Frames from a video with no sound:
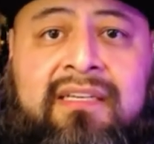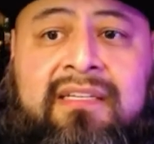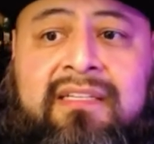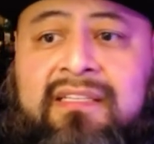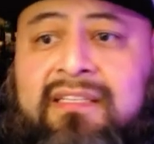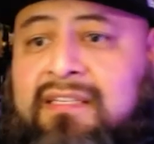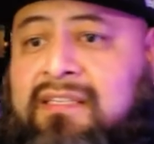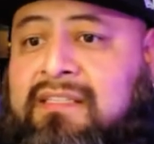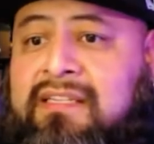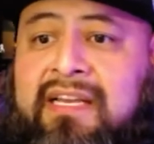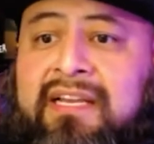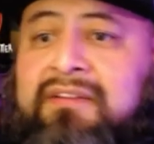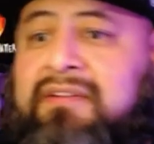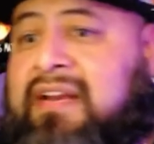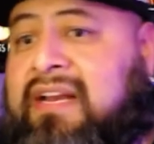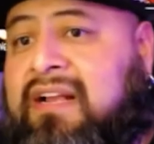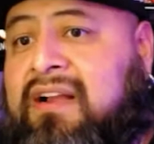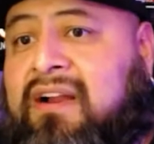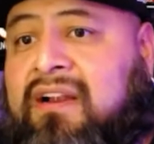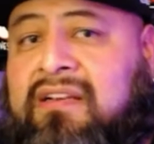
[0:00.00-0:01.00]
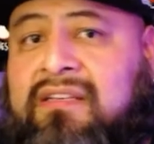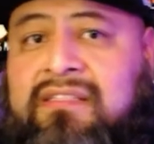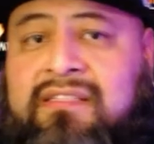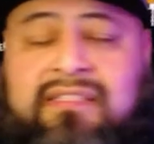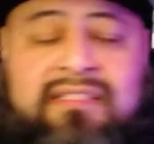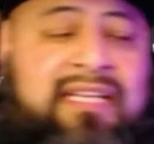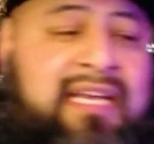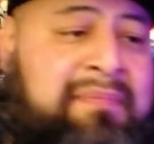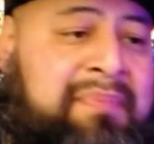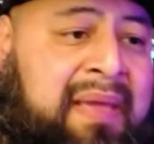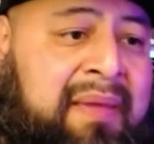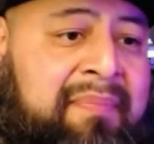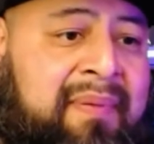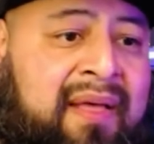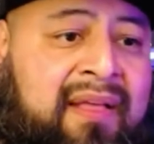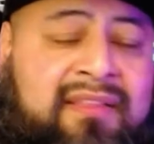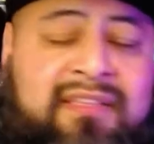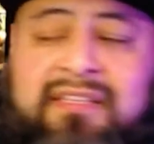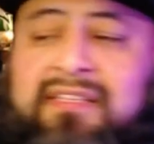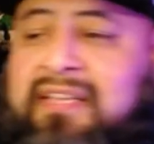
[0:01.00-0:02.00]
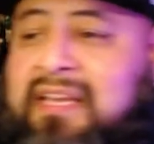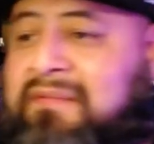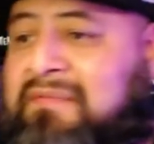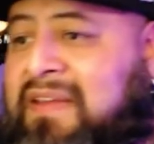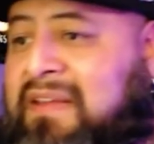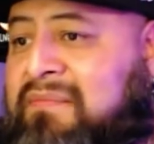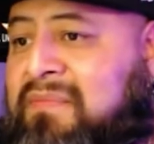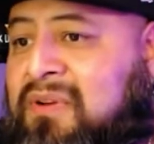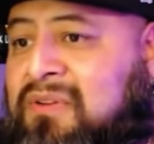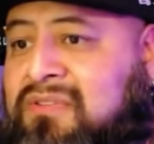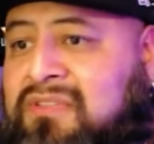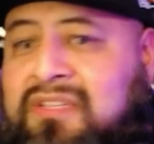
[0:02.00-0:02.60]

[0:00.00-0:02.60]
Do you take credit cards? Do you take PayPal? Do you take Venmo?